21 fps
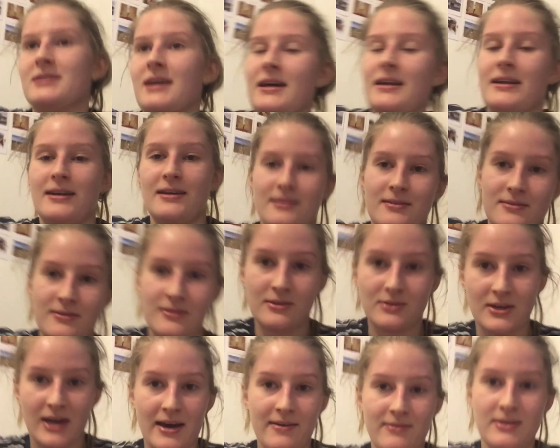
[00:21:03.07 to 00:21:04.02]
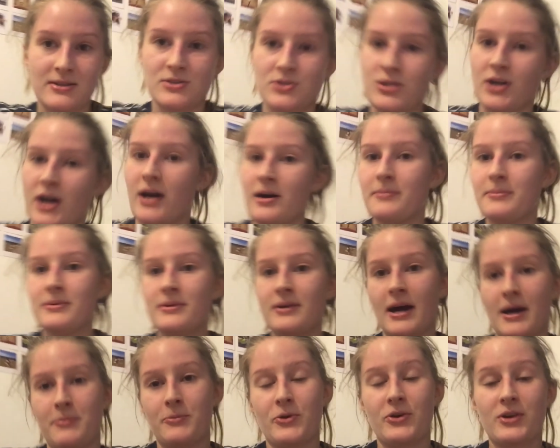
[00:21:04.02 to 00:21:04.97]
I'm working part-time,
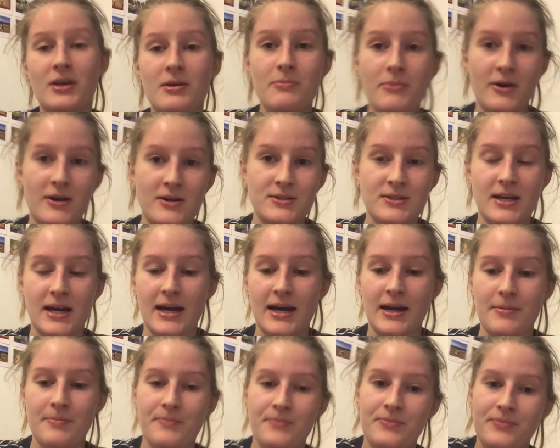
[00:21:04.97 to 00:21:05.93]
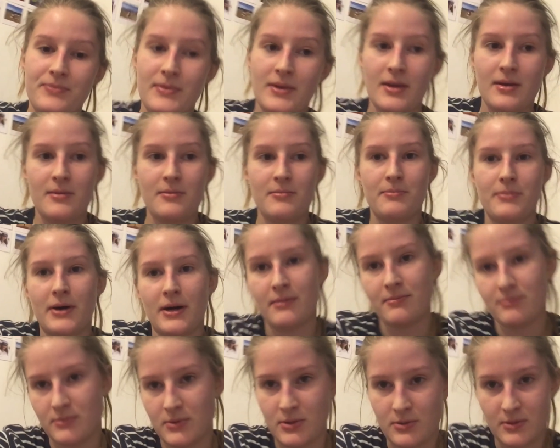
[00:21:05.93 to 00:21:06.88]
but doing some extra shifts and
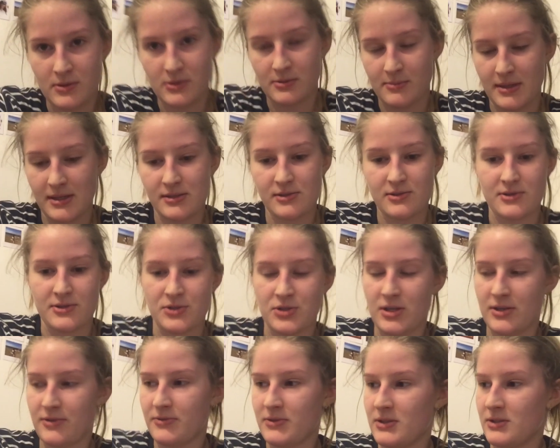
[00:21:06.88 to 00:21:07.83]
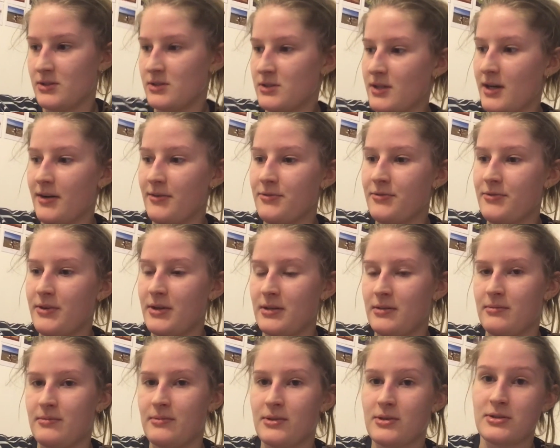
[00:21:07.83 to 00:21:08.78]
stuff, and because I'm not sure if I want to
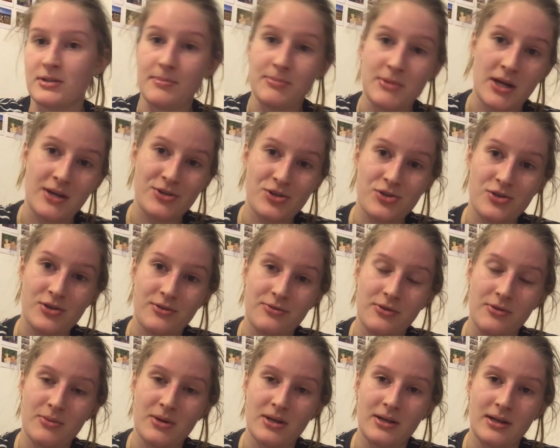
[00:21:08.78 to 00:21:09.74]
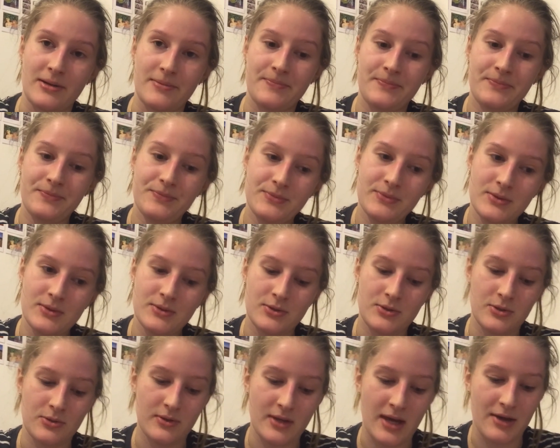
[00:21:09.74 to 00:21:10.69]
do that full-time or
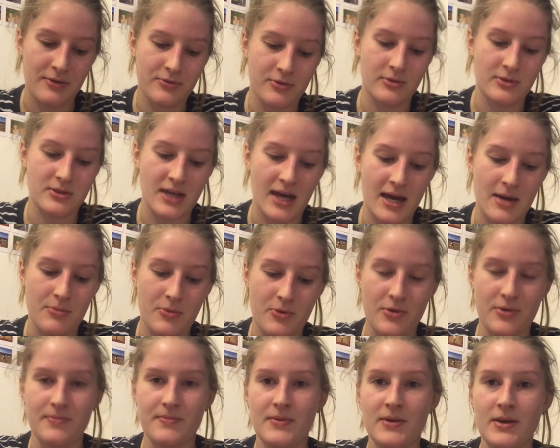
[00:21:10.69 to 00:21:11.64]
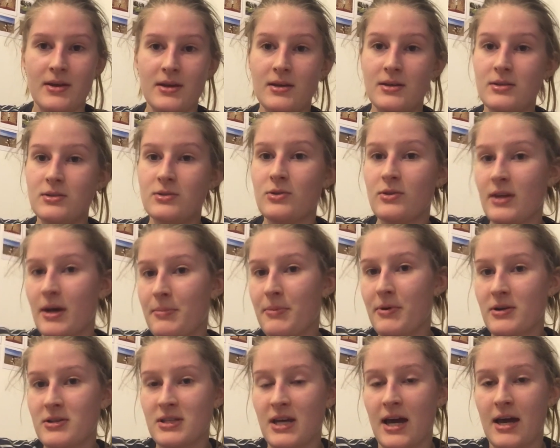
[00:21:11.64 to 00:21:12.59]
do that part-time and something else
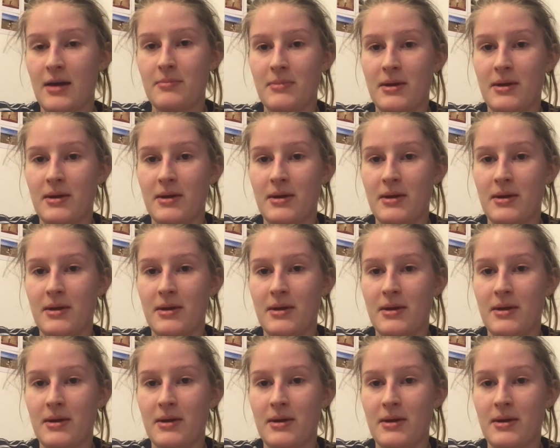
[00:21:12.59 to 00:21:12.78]
part-time.